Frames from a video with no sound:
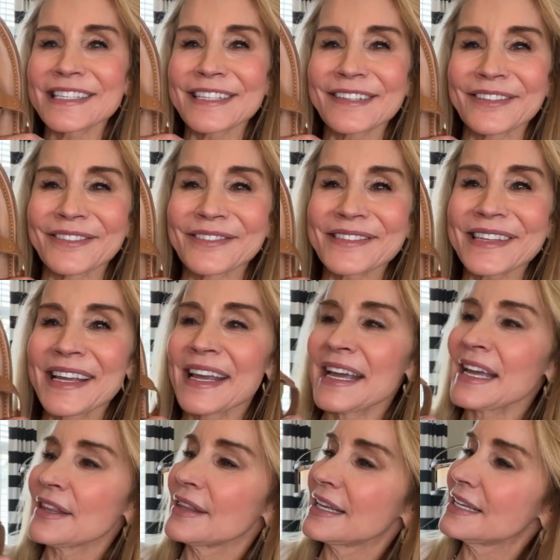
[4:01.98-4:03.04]
shoes.
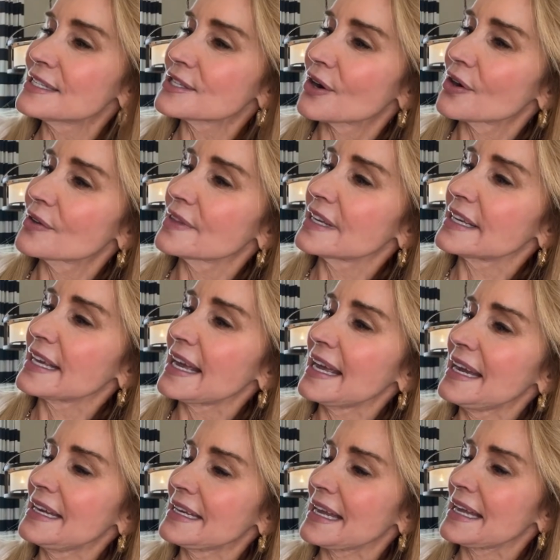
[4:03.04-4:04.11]
These are the
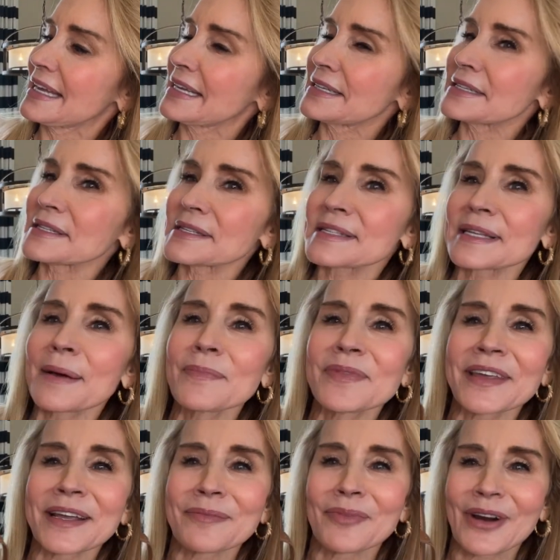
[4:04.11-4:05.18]
Kate and
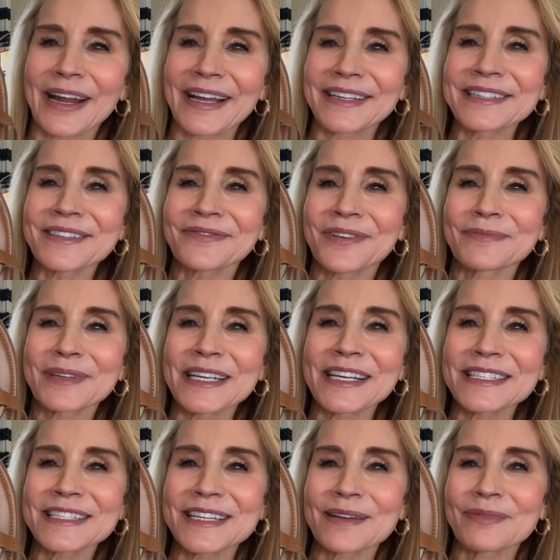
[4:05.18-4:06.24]
Something brand from
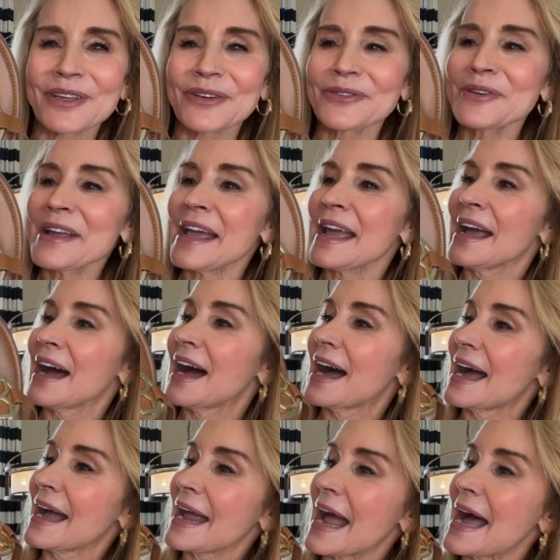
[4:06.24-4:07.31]
DSW.
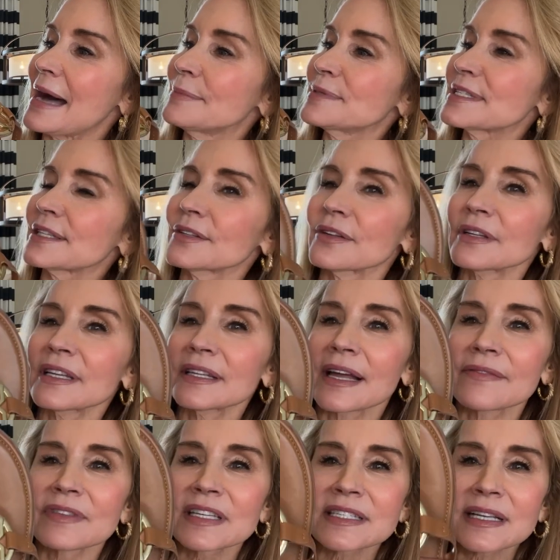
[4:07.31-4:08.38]
I absolutely
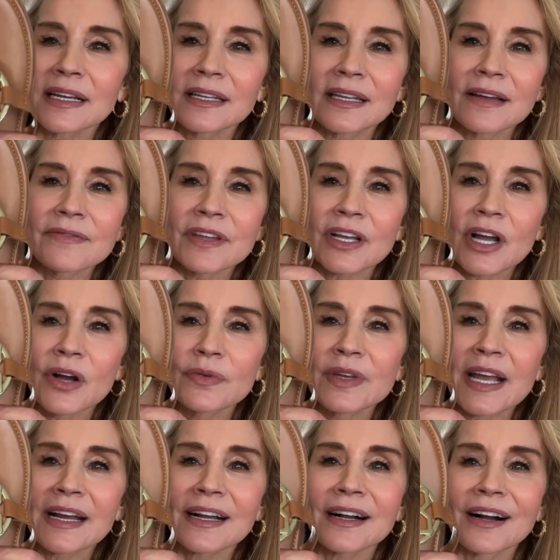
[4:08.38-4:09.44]
love this. I love the
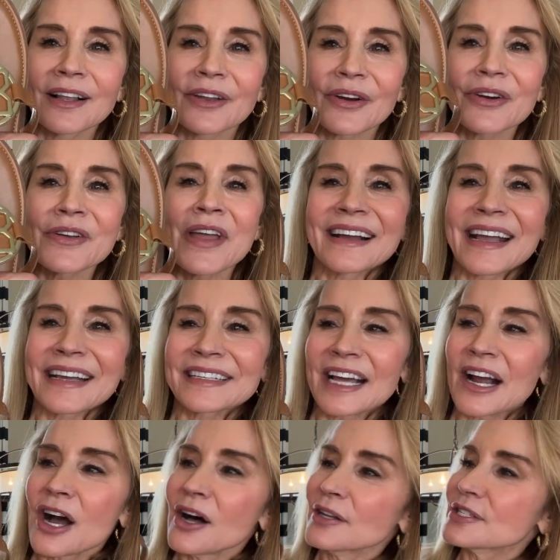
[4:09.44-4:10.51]
cognac color and
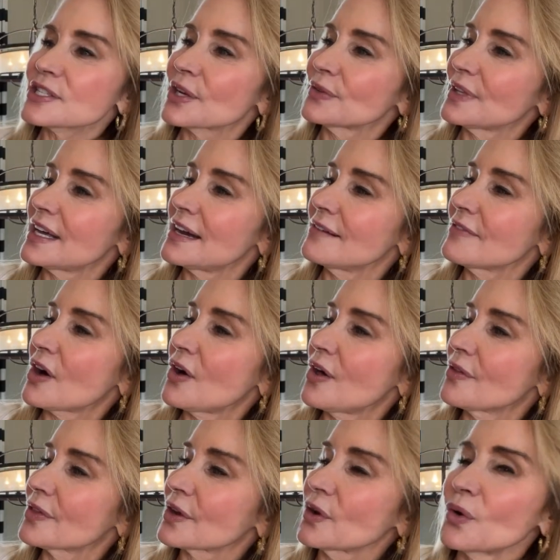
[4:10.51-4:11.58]
I also love
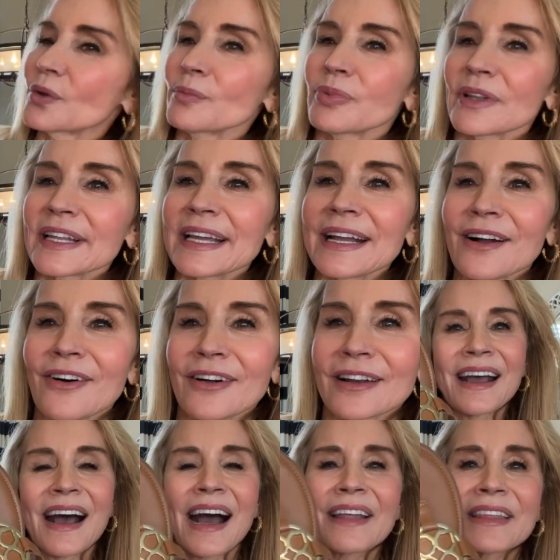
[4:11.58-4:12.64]
all the gold bling on
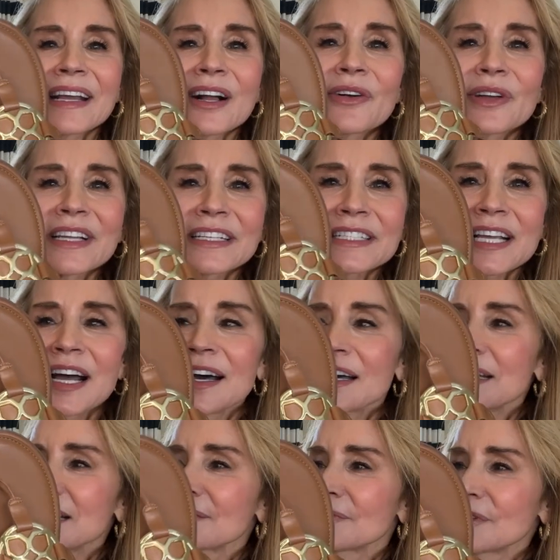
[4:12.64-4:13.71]
it. I think I'll get a
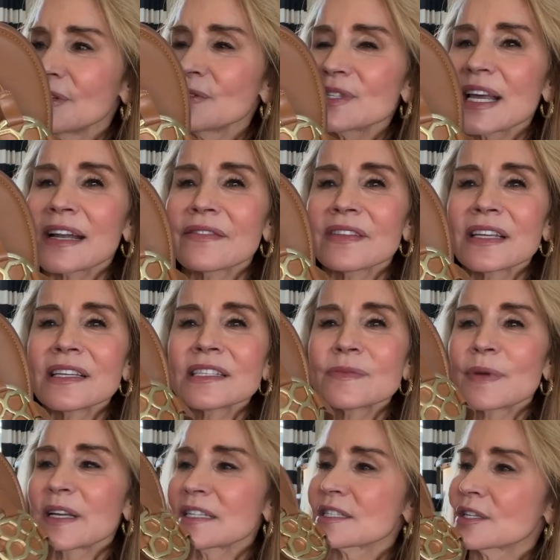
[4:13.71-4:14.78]
ton of use out of these
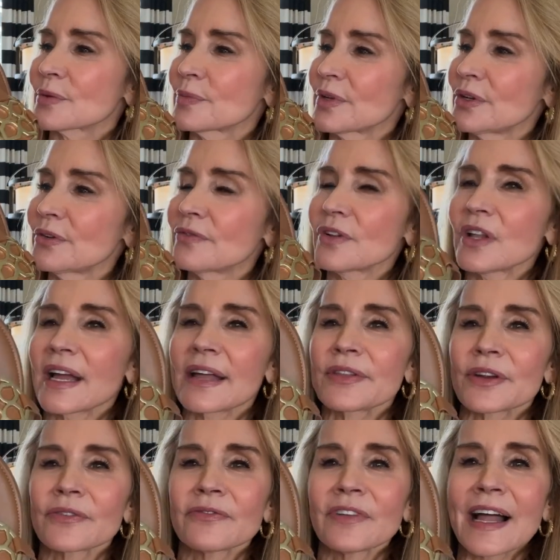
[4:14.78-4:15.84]
because they're beautiful and
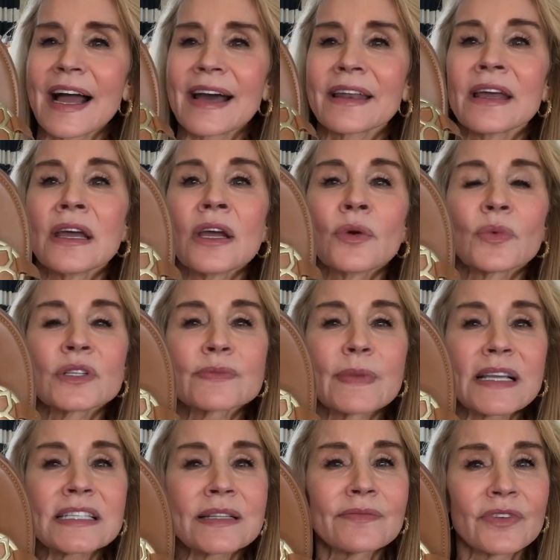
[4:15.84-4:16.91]
they're flat, which
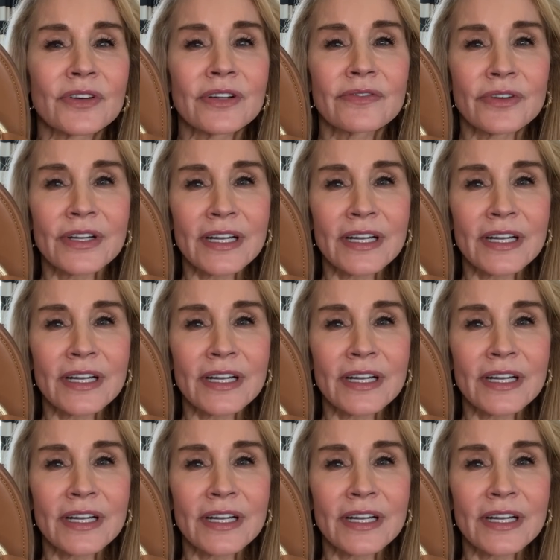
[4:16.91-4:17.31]
makes them very, very